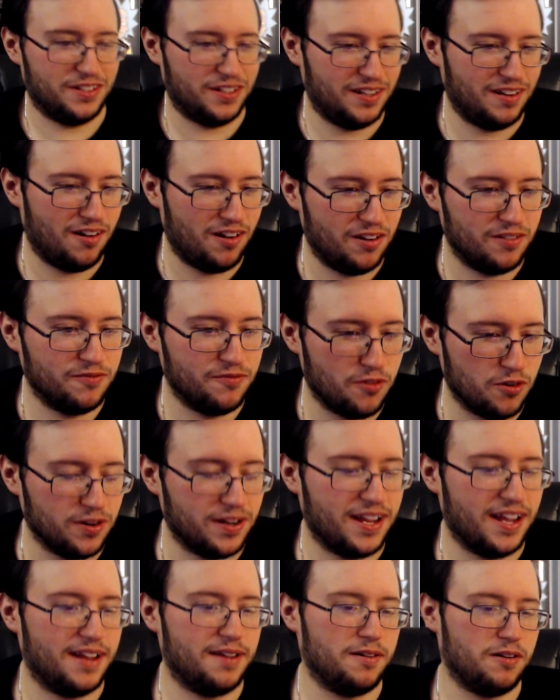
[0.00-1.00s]
On
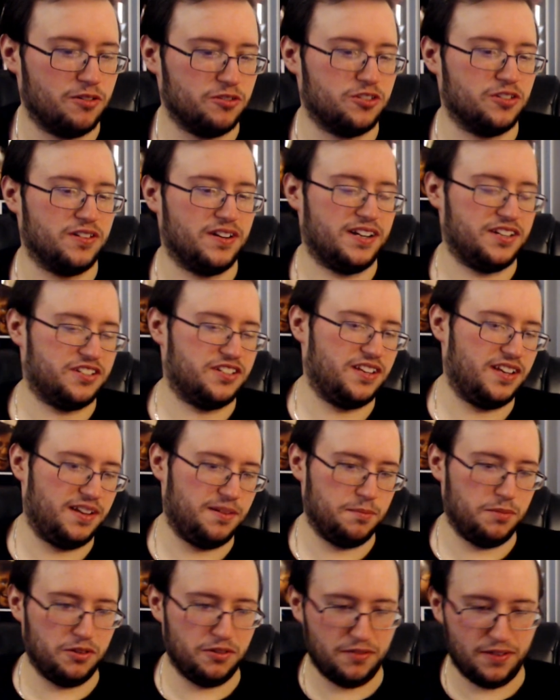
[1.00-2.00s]
4K Ultra HD and
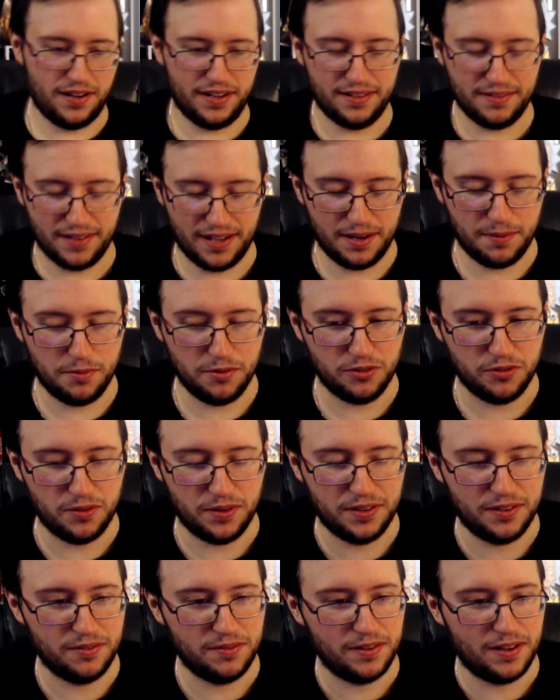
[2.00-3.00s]
Blu-ray, April
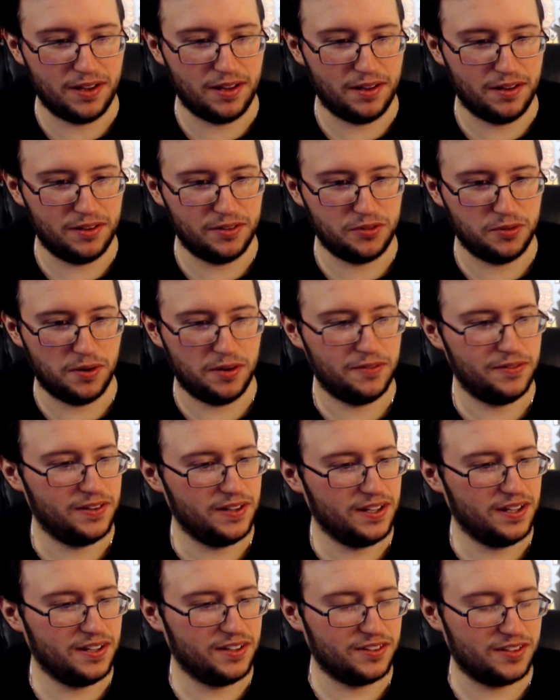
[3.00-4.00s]
12th.
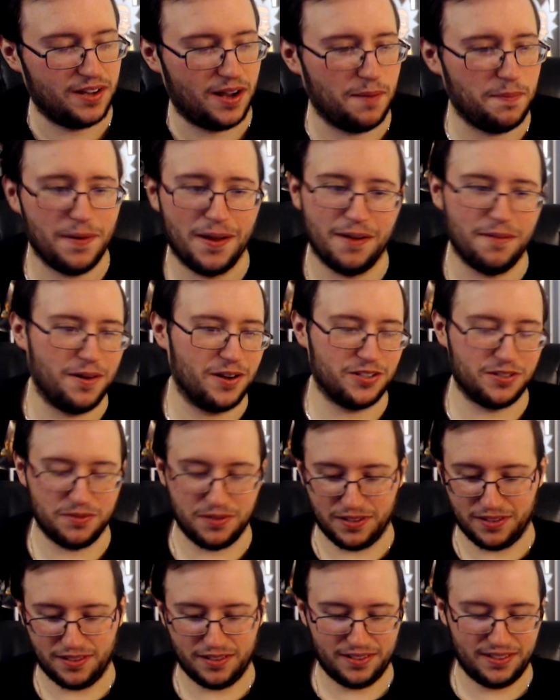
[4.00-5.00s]
So I'll probably watch it when it's
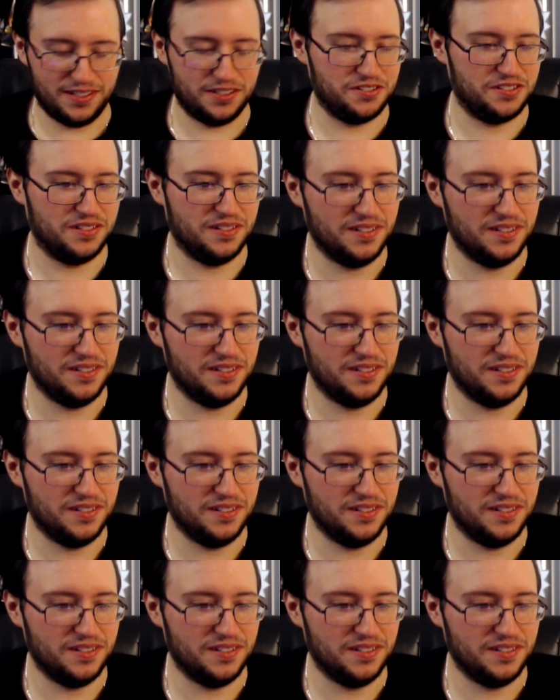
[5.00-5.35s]
on digital.